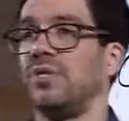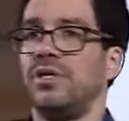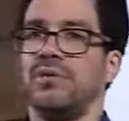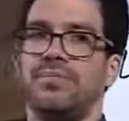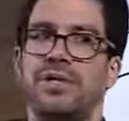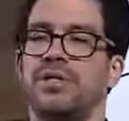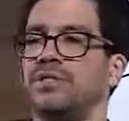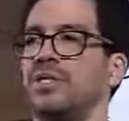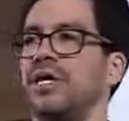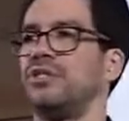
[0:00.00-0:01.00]
A pair
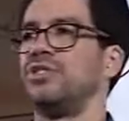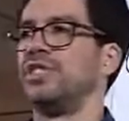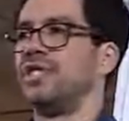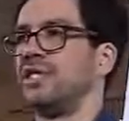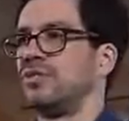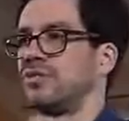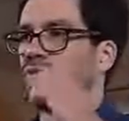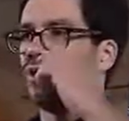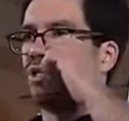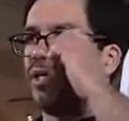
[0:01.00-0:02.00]
of designer
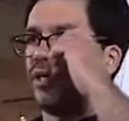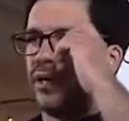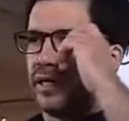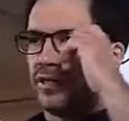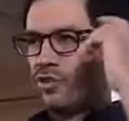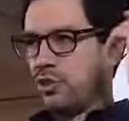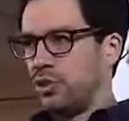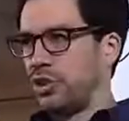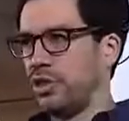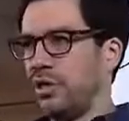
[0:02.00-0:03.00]
jeans, one dinner at
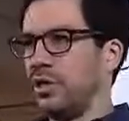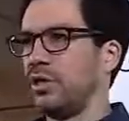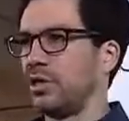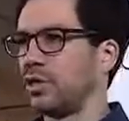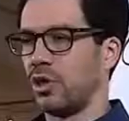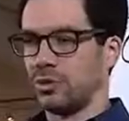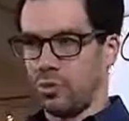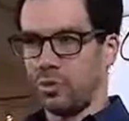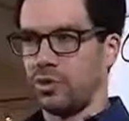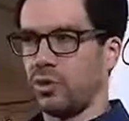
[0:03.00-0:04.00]
sushi,
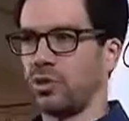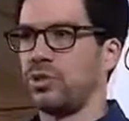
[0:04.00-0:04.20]
costs more than this